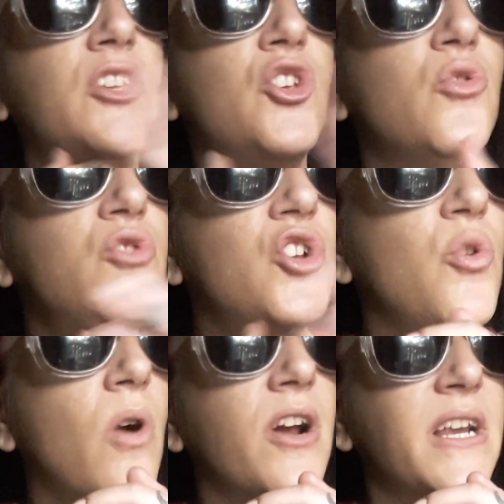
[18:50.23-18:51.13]
you
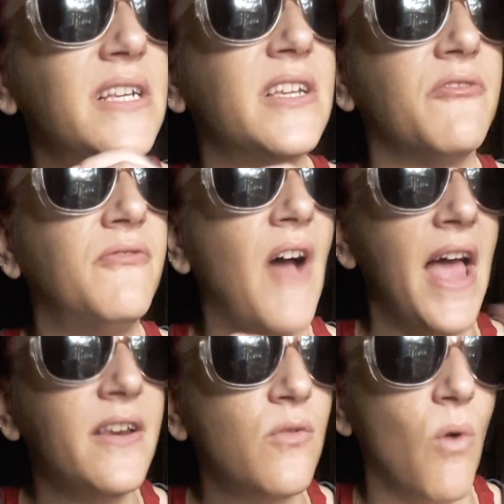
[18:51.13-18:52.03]
two are going to
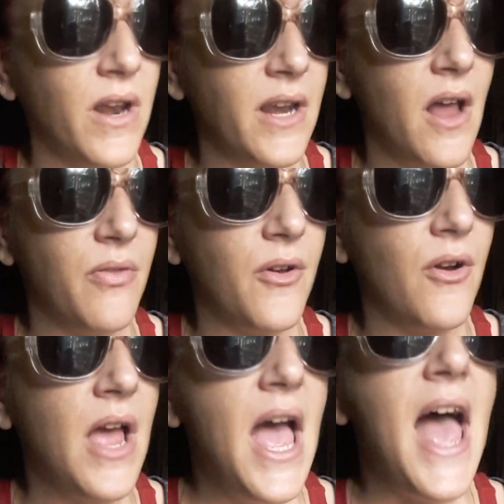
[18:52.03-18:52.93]
defend one
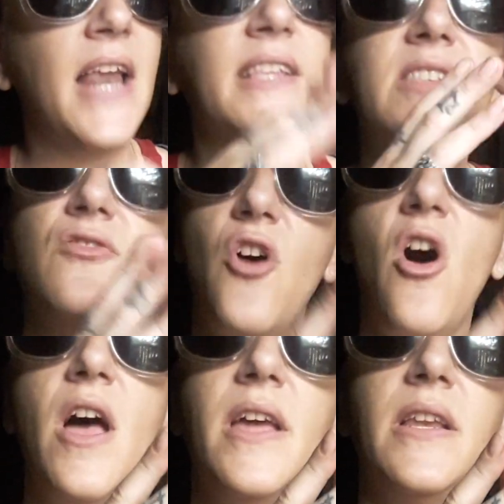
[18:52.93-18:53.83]
another, and it's
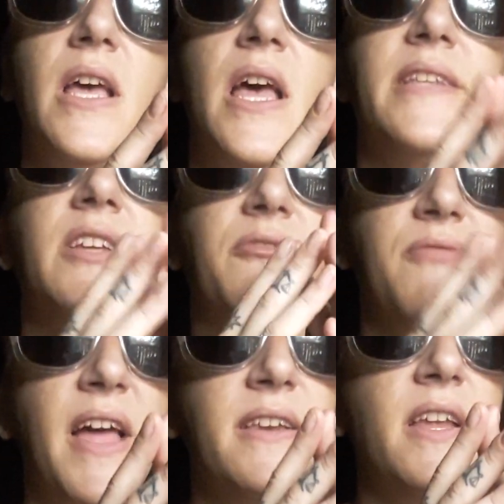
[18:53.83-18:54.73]
not
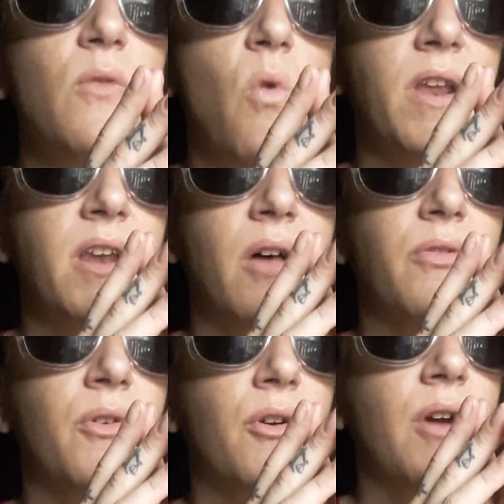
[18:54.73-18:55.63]
defending one
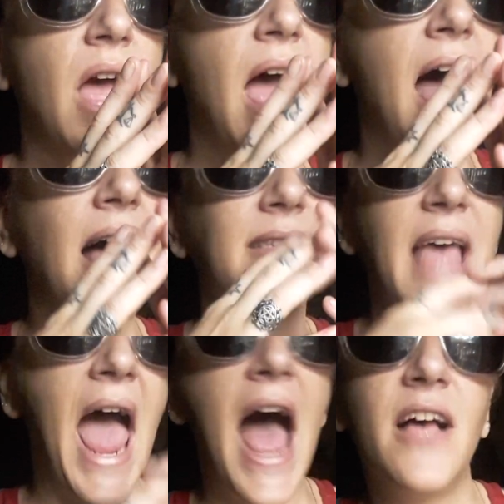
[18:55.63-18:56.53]
another as
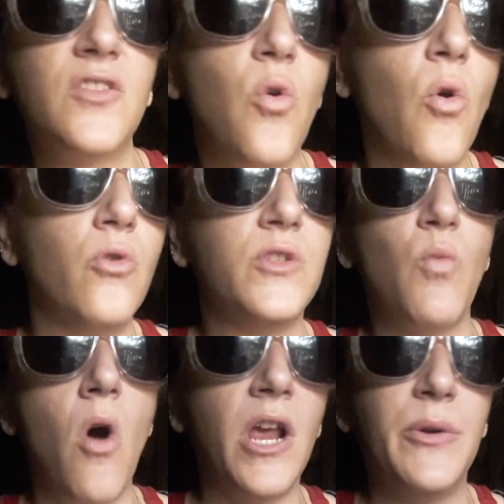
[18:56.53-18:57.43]
assholes
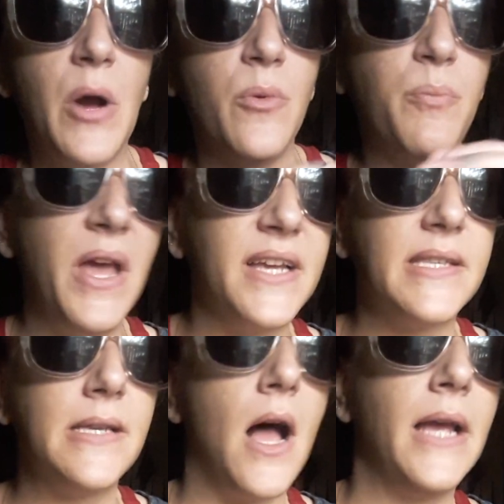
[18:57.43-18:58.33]
and walking around with
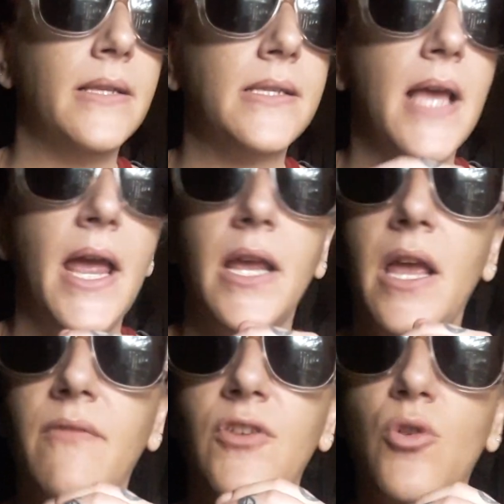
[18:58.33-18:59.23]
picket signs
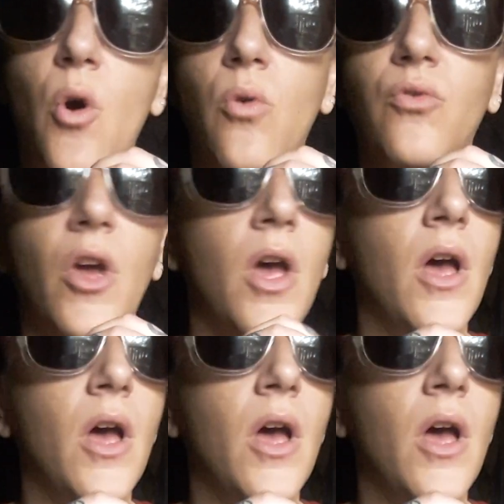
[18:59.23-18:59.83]
saying if you don't